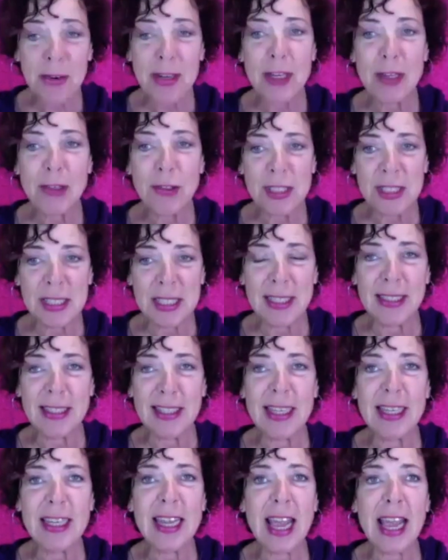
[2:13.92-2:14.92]
in New
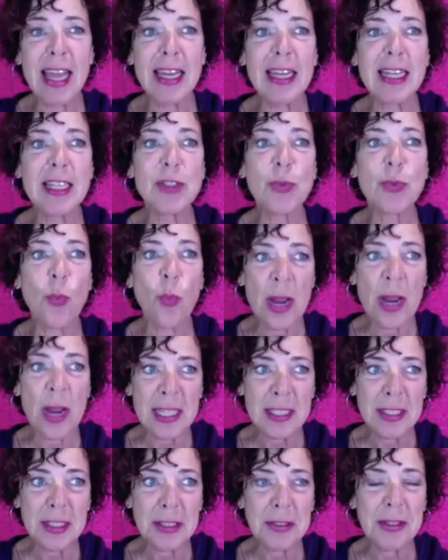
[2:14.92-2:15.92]
Zealand, and it's
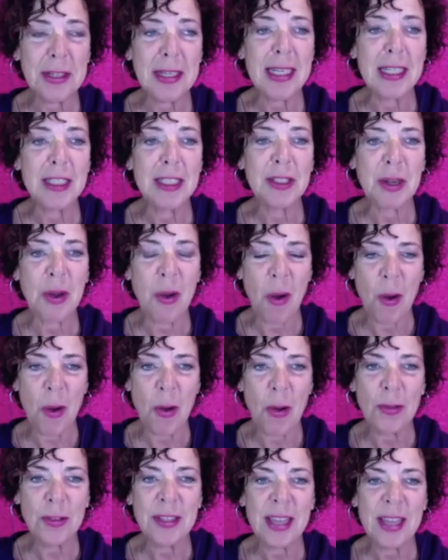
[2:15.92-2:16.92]
winter and it's
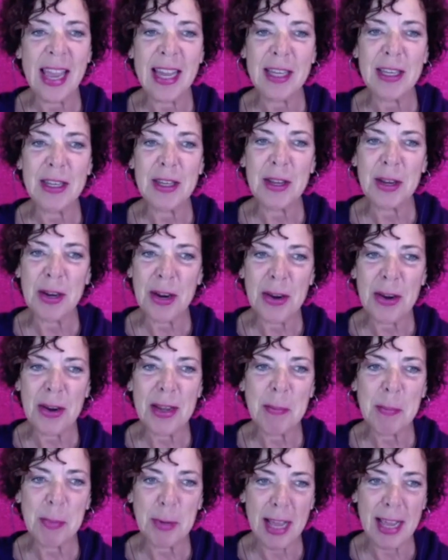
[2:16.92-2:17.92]
cold, and you're
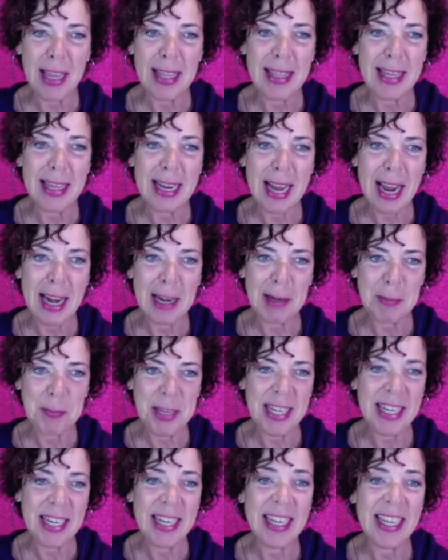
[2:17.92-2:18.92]
in Playa del
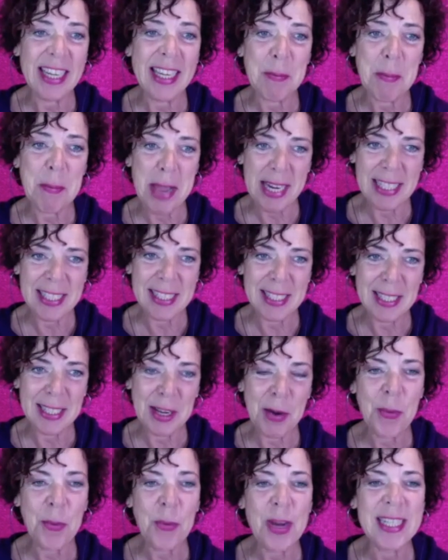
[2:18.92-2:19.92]
Carmen in
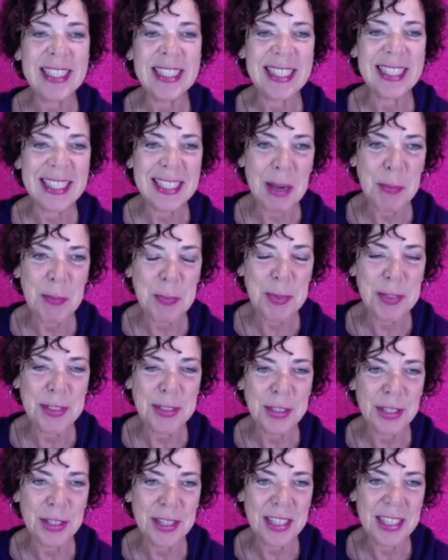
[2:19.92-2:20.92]
Mexico. What's the
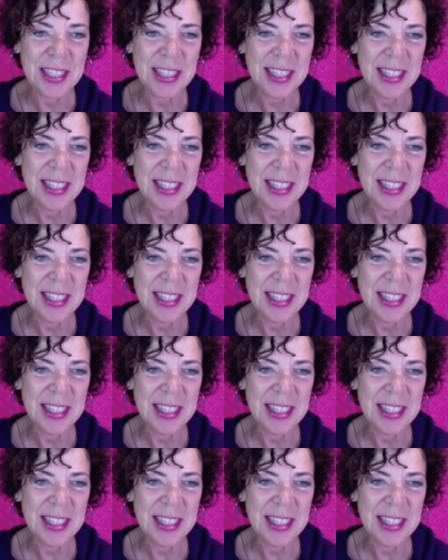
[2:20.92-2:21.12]
temperature?